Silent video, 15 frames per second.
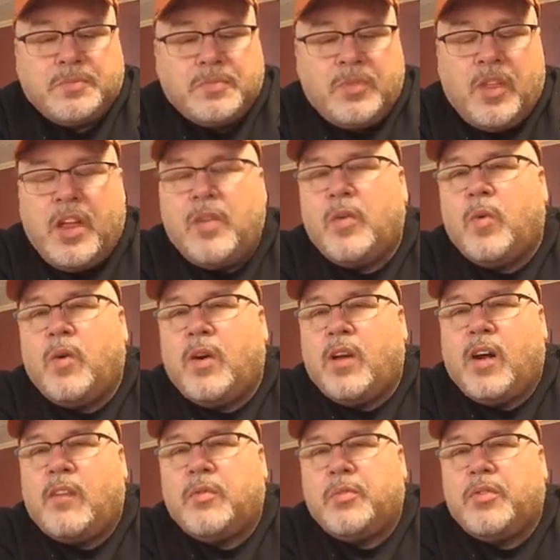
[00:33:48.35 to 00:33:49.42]
Neither one
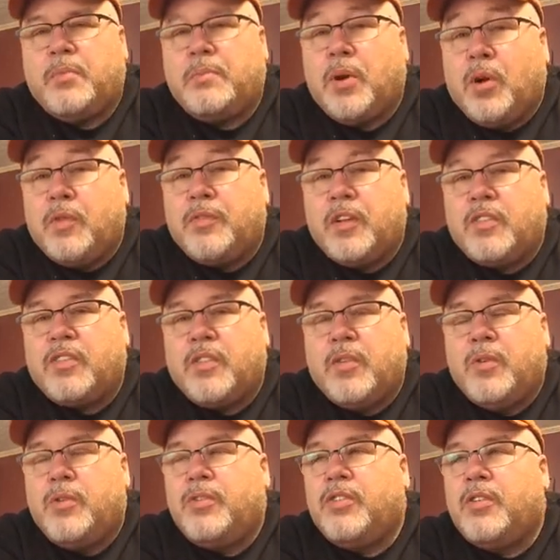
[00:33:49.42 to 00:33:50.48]
of them is a perfect
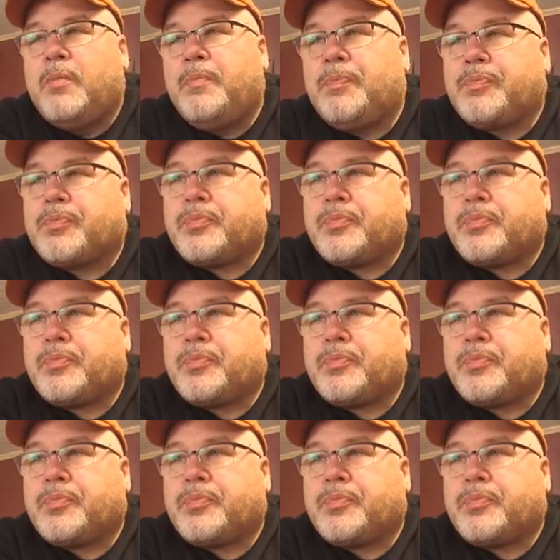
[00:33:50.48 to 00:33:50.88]
solution